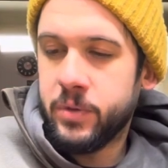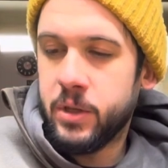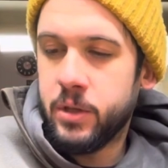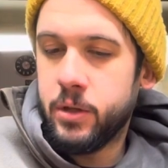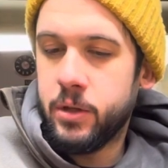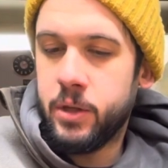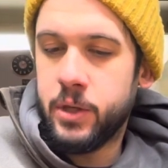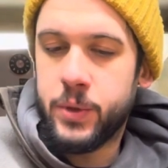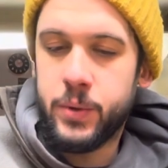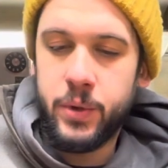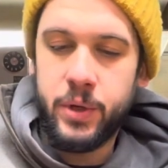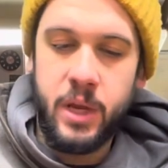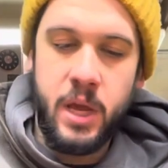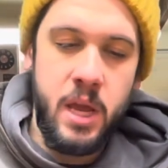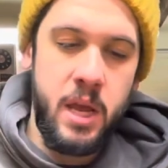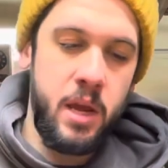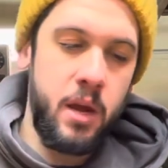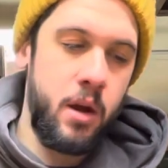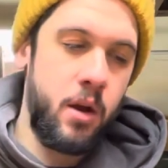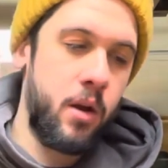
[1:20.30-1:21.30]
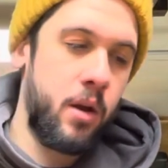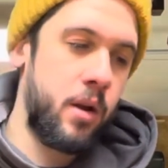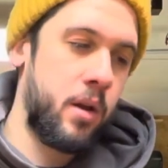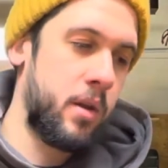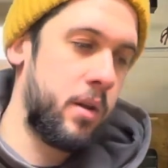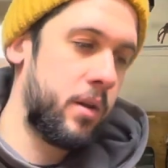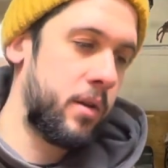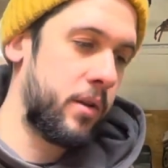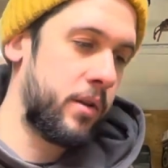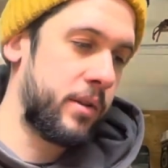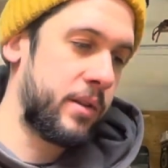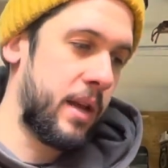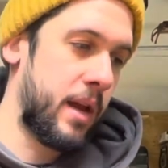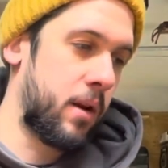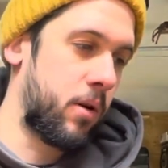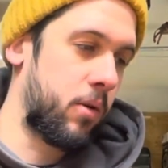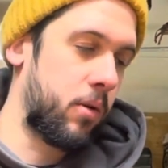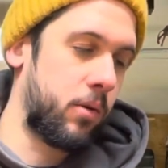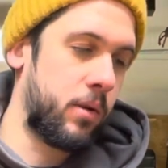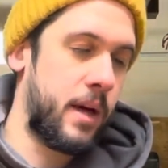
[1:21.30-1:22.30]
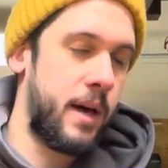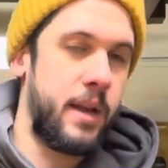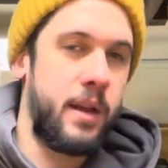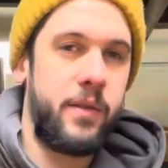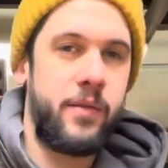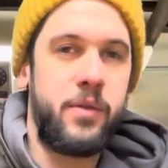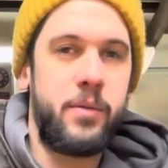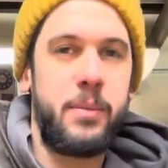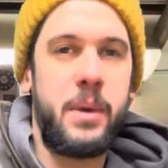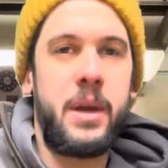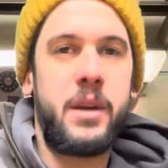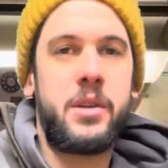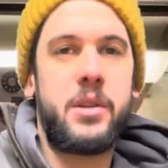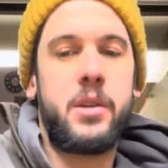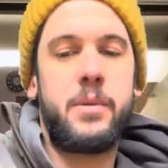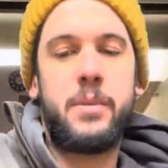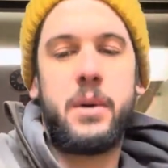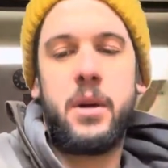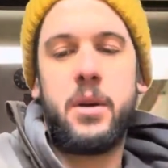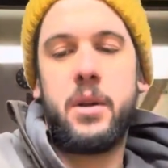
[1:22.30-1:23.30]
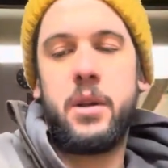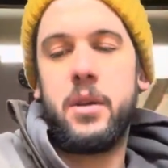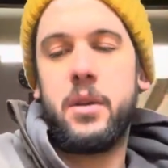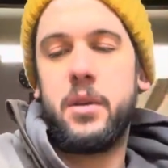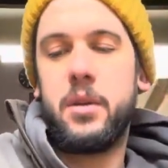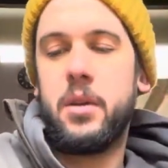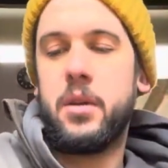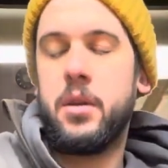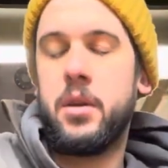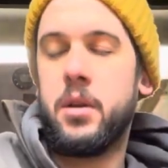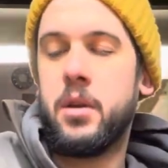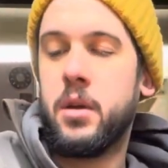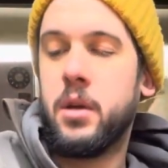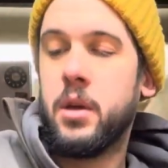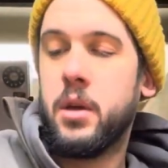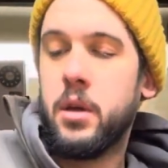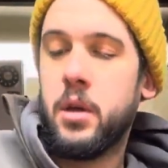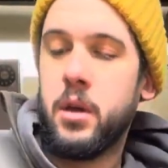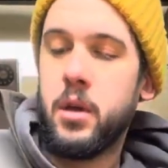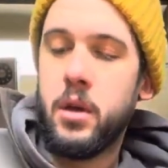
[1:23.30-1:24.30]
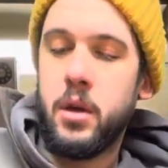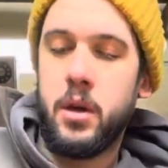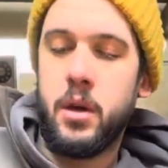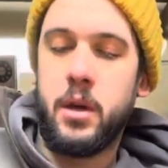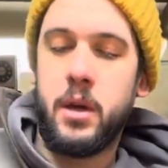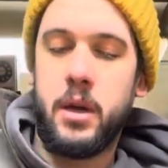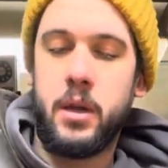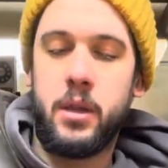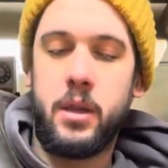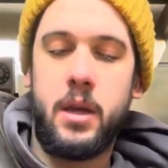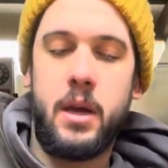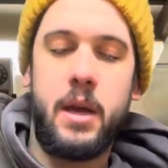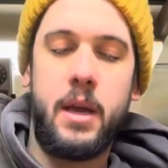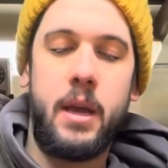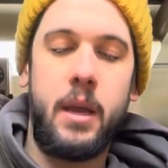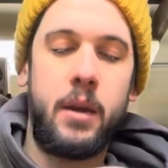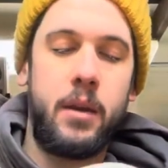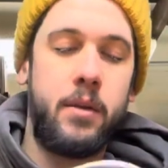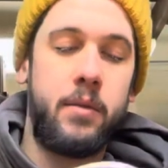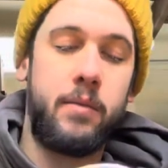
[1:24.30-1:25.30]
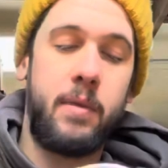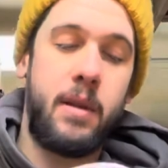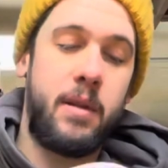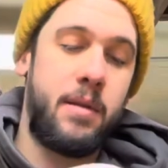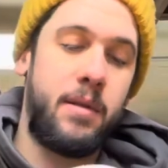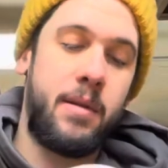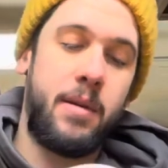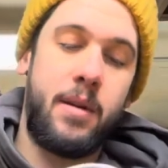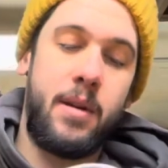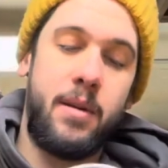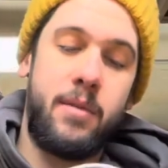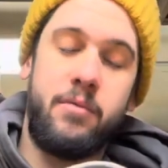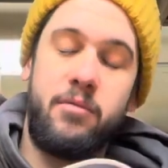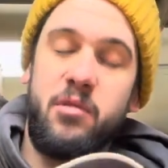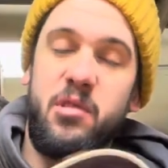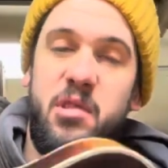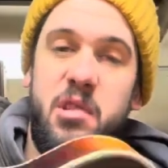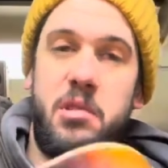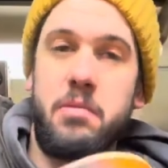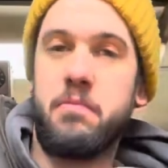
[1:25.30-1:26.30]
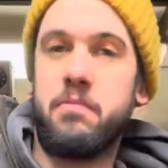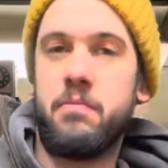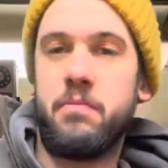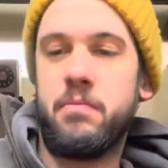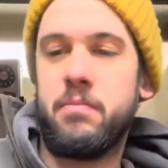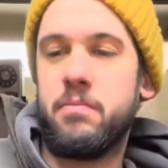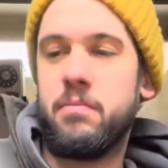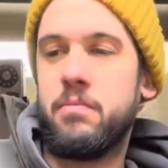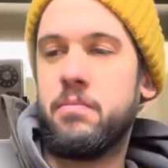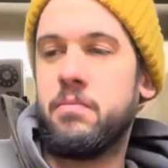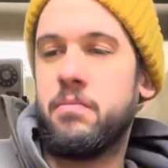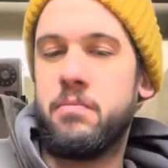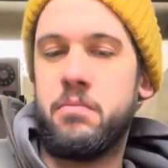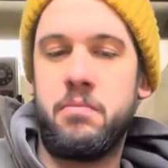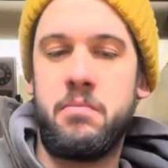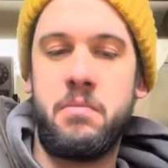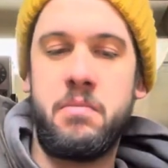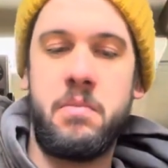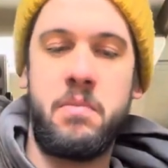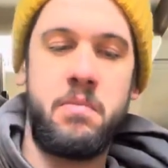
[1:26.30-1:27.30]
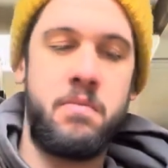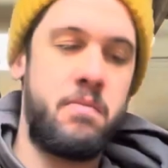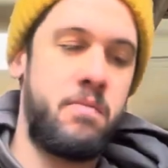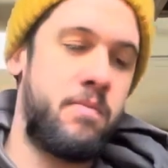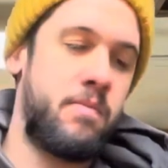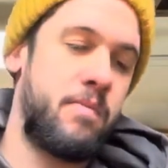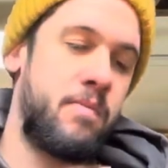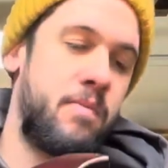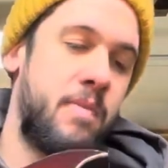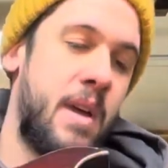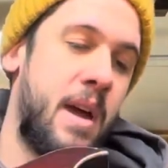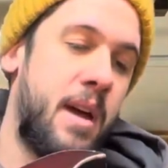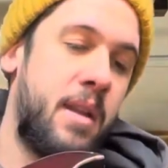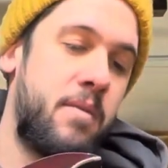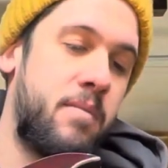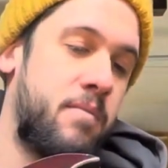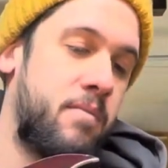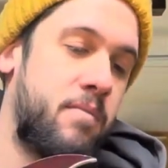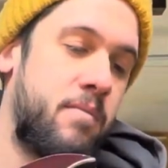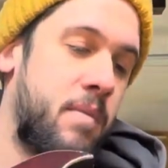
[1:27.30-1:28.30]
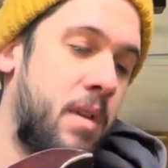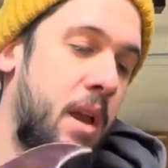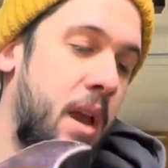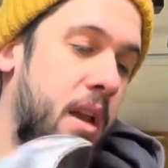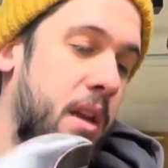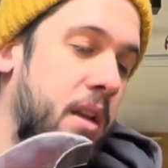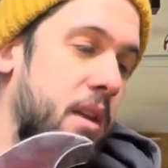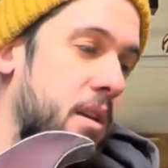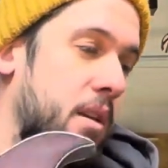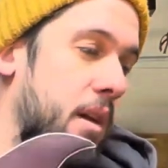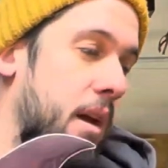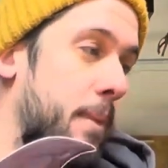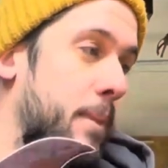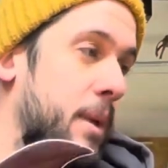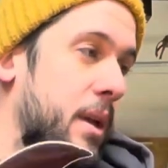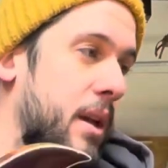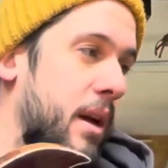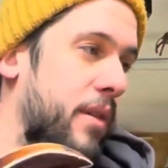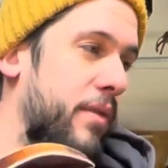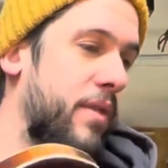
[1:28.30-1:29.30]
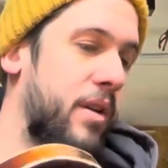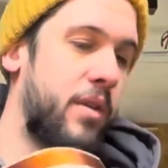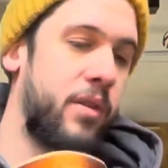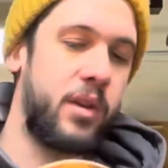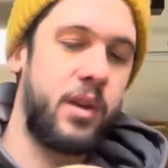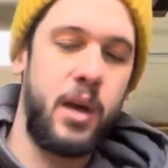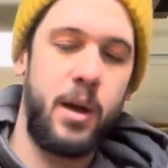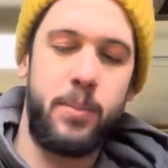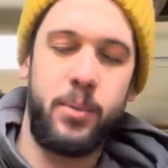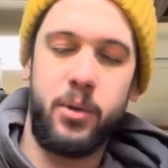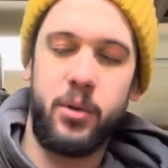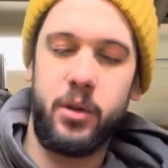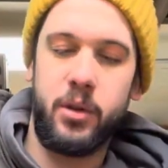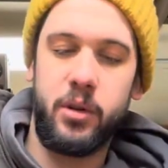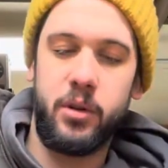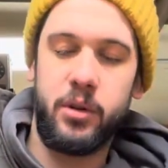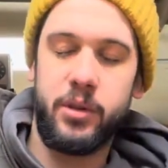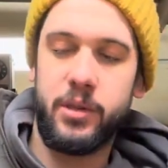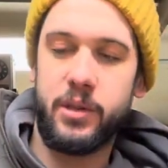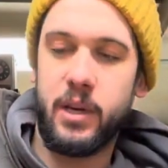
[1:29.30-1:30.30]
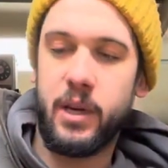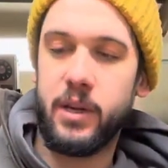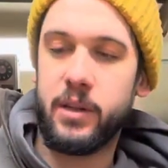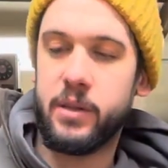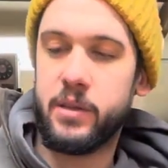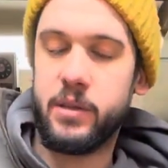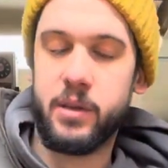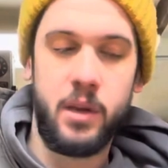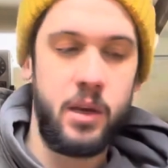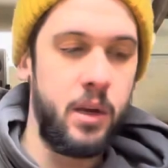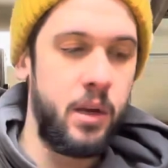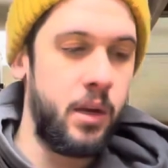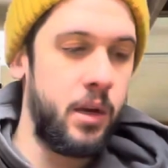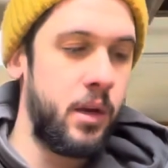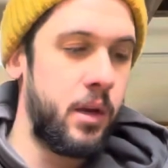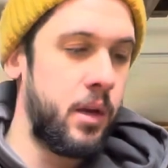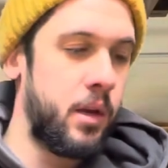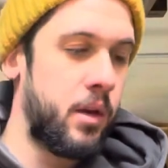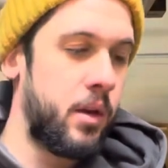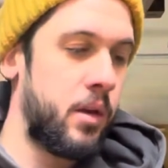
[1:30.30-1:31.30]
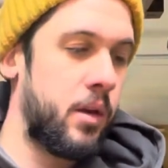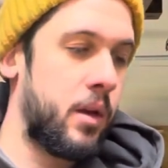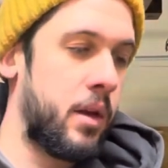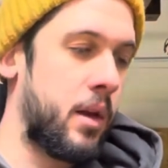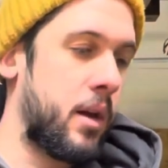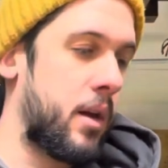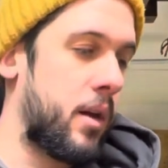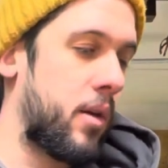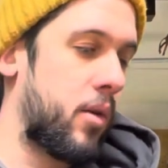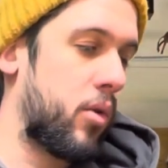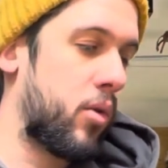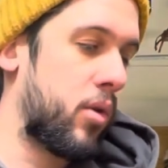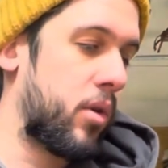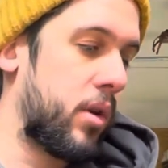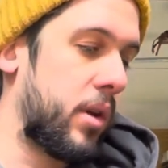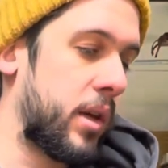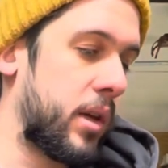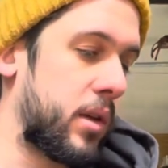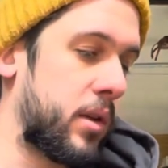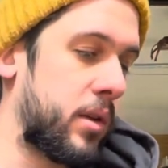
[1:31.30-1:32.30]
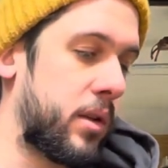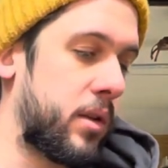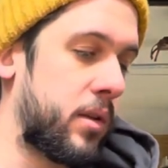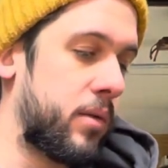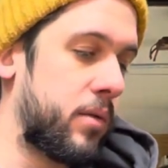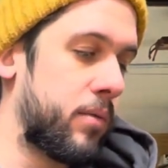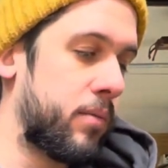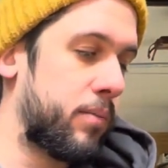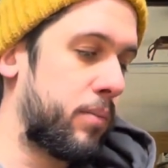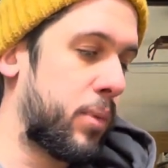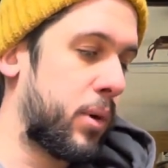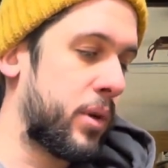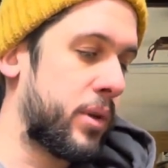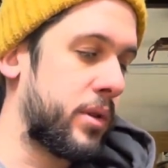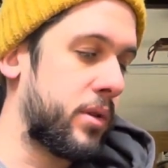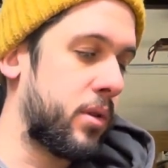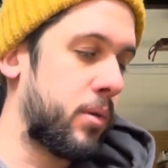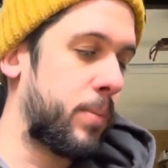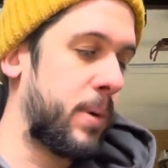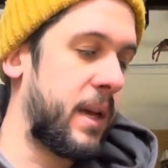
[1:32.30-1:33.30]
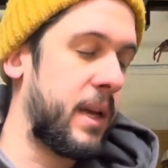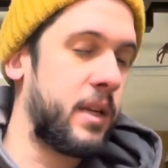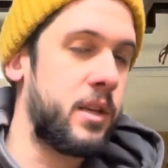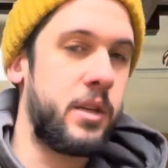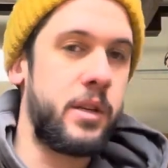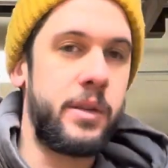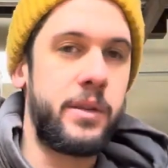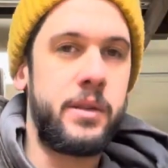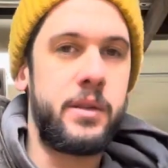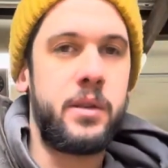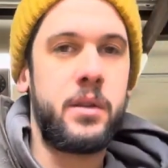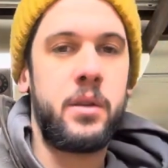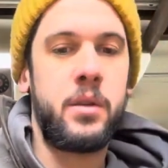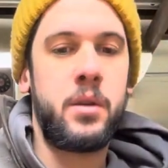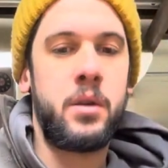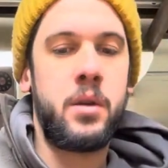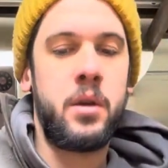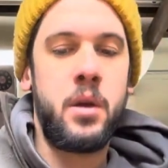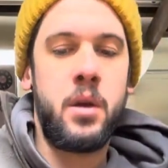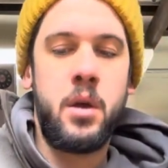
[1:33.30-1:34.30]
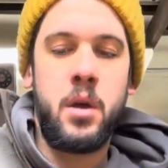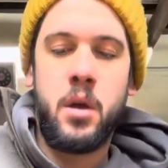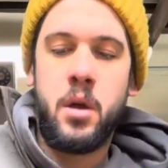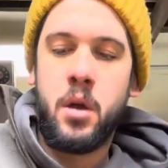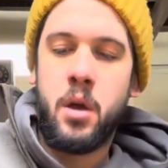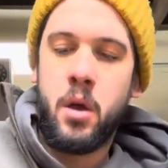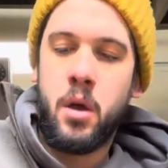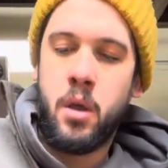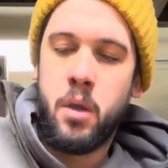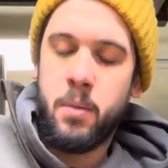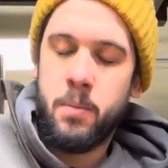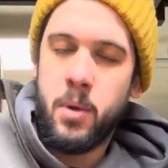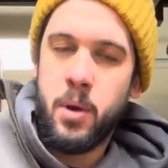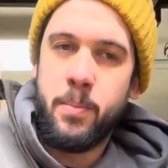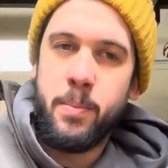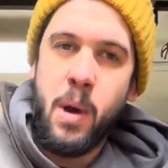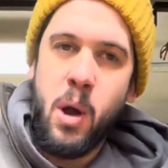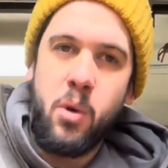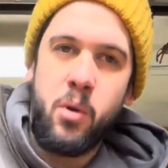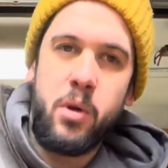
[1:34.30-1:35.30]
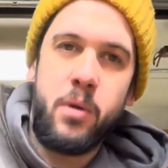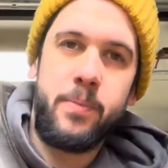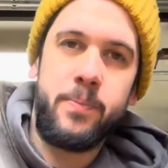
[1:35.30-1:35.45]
This one here, there's not a whole lot of information about it online. Really, not any. I mean, I found a couple little sites or like personal pages about